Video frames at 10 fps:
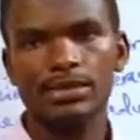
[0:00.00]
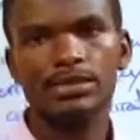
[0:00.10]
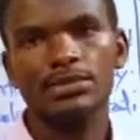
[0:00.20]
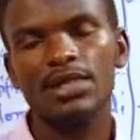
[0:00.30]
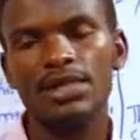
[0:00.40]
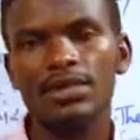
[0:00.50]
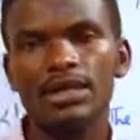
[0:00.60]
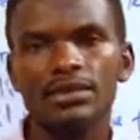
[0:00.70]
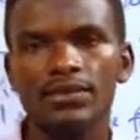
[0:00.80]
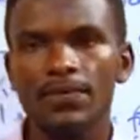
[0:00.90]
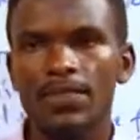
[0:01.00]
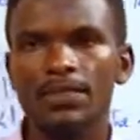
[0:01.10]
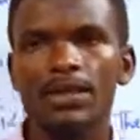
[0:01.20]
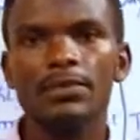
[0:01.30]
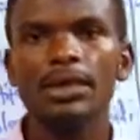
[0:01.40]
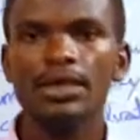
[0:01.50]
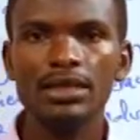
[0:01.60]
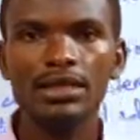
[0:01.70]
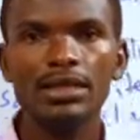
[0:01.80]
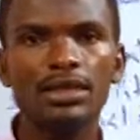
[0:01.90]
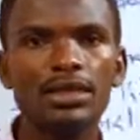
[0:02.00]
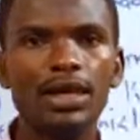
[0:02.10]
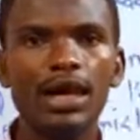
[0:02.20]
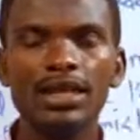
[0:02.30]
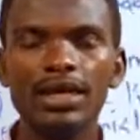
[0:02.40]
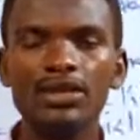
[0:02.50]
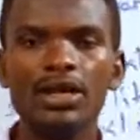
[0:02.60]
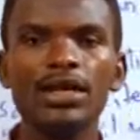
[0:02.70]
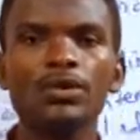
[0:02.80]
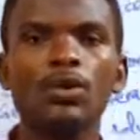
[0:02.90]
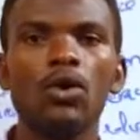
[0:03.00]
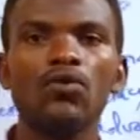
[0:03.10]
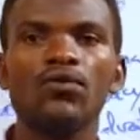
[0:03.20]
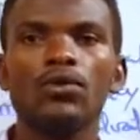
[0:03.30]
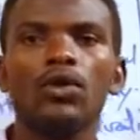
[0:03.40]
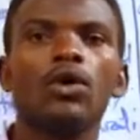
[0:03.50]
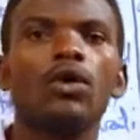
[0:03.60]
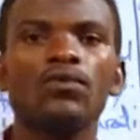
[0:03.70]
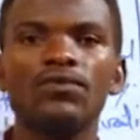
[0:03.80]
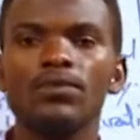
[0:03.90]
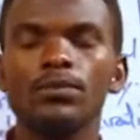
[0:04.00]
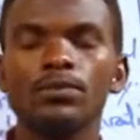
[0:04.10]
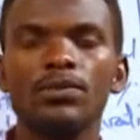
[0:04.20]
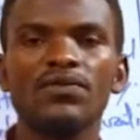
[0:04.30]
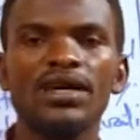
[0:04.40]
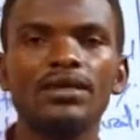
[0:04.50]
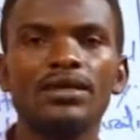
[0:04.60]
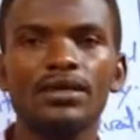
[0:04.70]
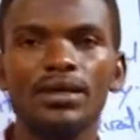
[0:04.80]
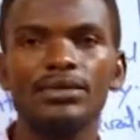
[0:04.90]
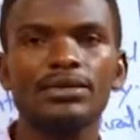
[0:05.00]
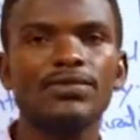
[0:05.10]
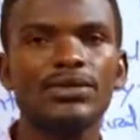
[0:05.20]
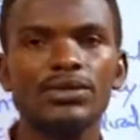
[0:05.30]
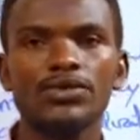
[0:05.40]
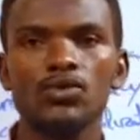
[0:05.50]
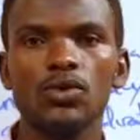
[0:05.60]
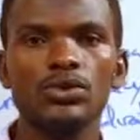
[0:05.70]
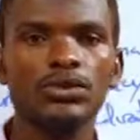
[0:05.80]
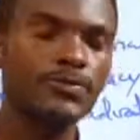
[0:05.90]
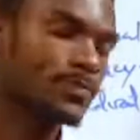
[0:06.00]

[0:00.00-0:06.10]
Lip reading: It means that another aim of providing health services was